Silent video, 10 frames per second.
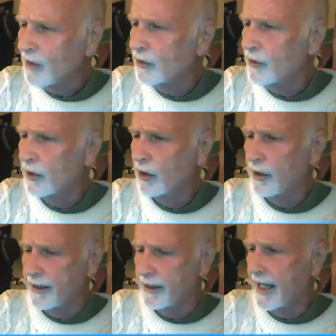to the
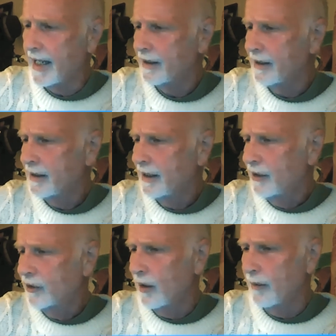current date.
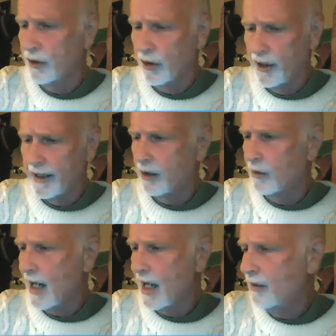So I'm turning it
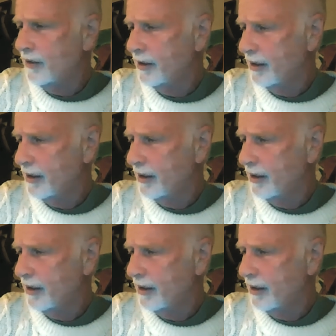around